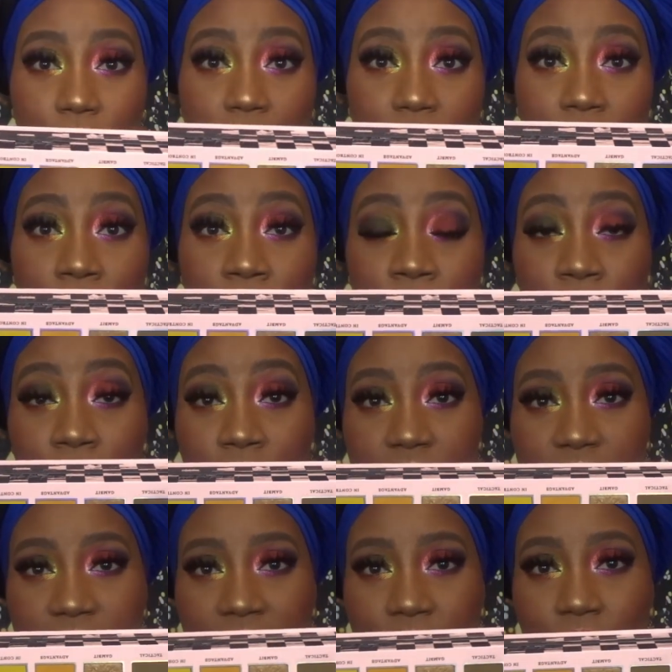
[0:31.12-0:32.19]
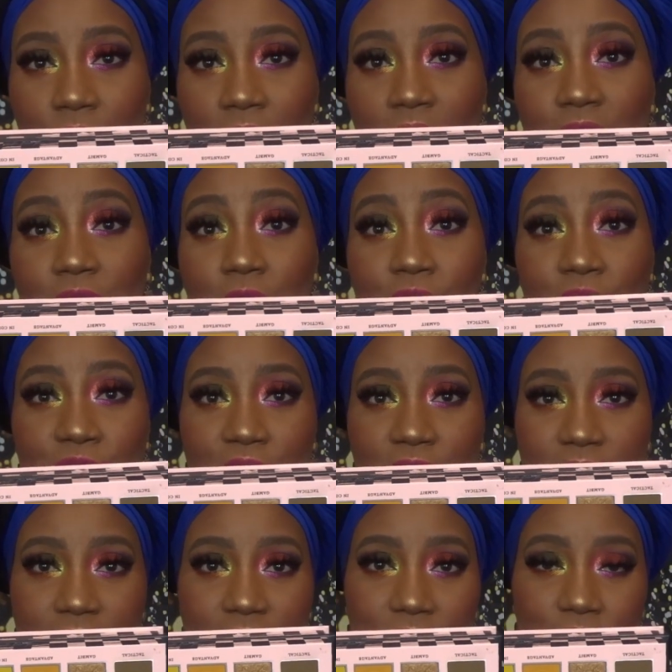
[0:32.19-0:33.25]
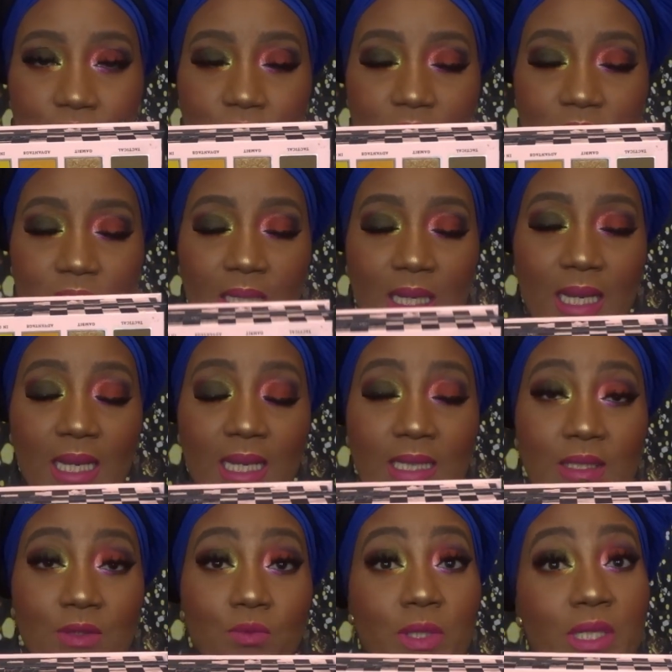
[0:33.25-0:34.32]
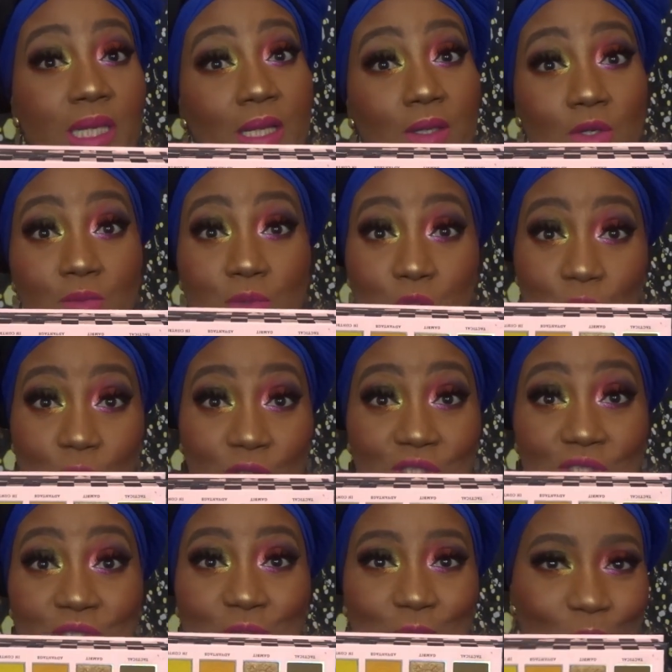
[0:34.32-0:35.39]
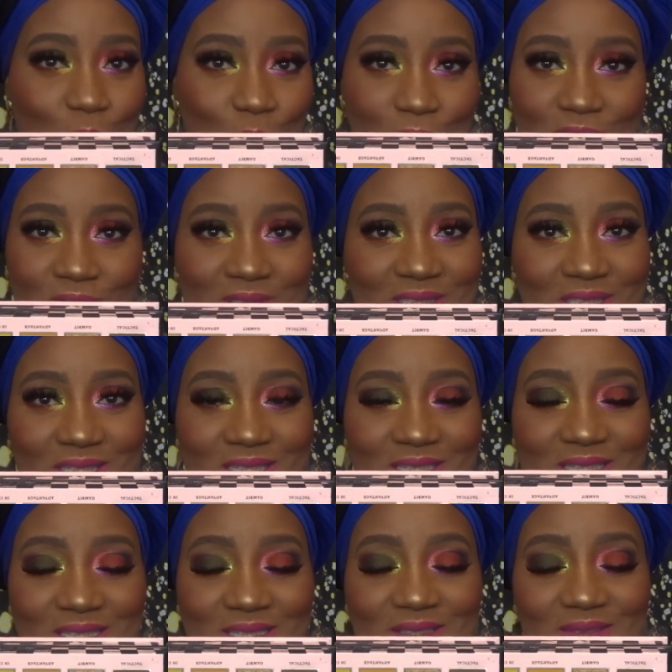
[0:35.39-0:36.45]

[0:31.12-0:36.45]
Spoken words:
then on the other side you have oranges and green, and we are going to be swatching all of the shades.